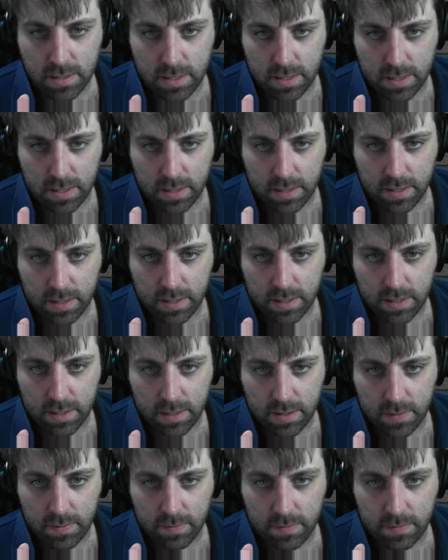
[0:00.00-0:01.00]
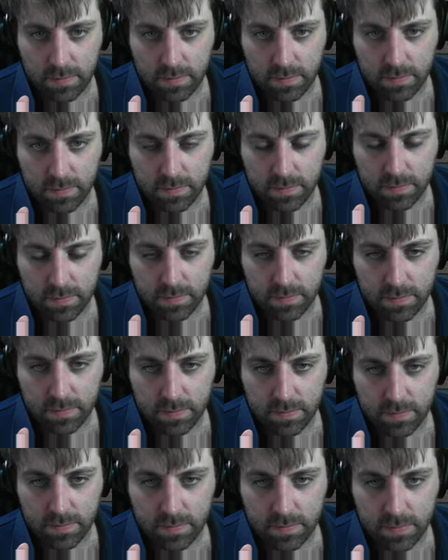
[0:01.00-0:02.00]
Um,
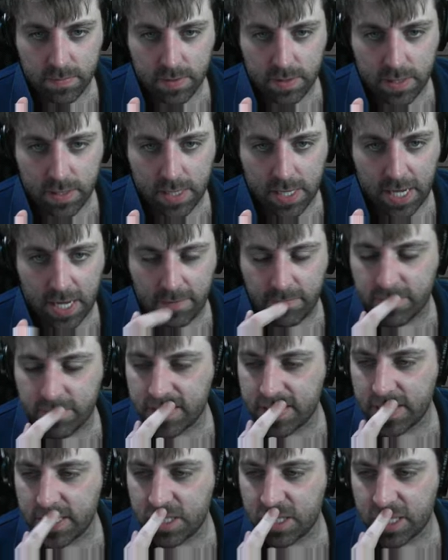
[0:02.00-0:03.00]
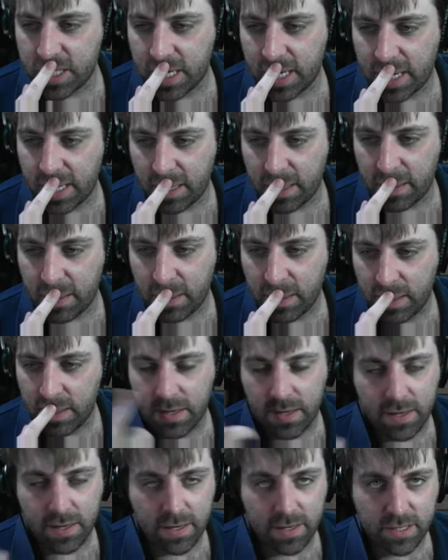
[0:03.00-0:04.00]
Kev CG,
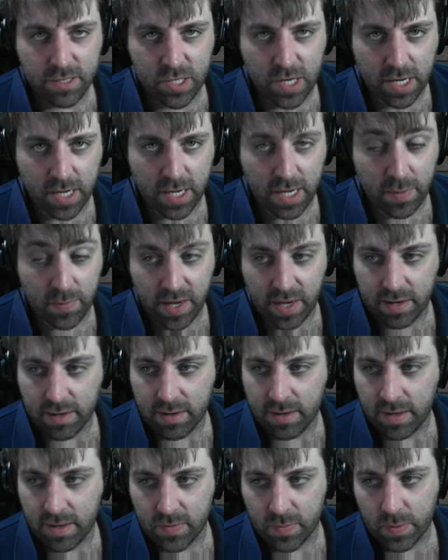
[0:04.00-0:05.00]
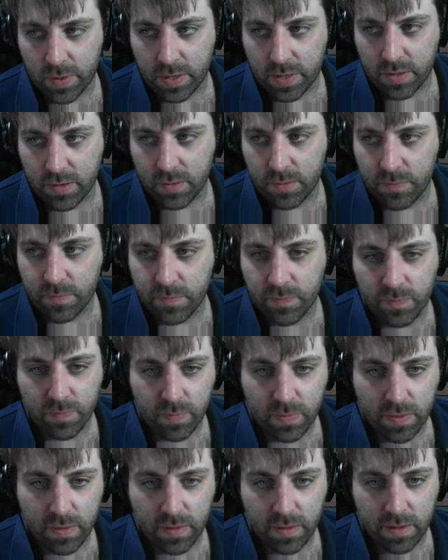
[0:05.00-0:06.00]
check him out. He's pretty cool
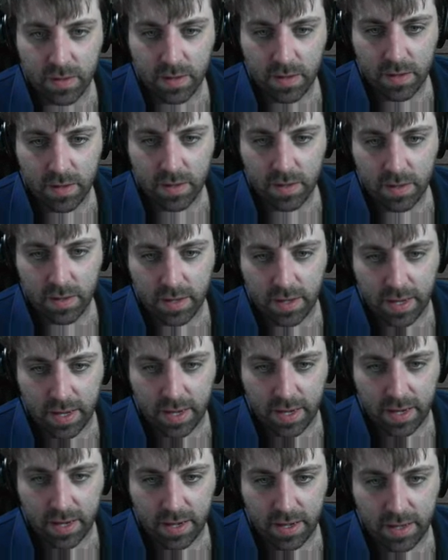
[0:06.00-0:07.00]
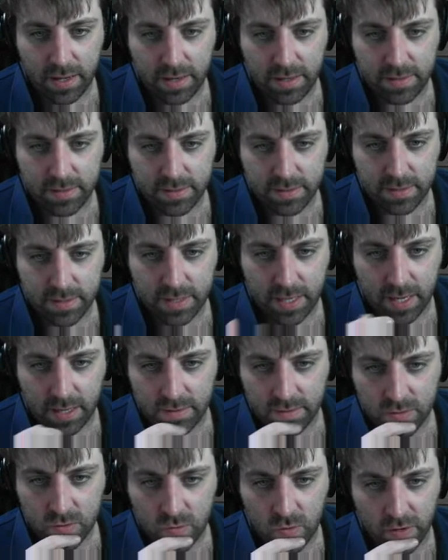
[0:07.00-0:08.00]
and yeah,
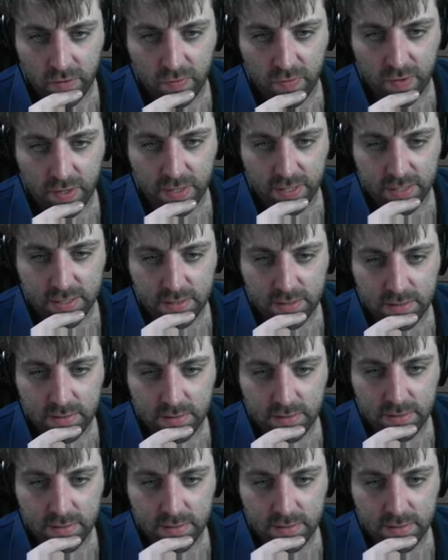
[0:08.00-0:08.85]
it's quite a few others.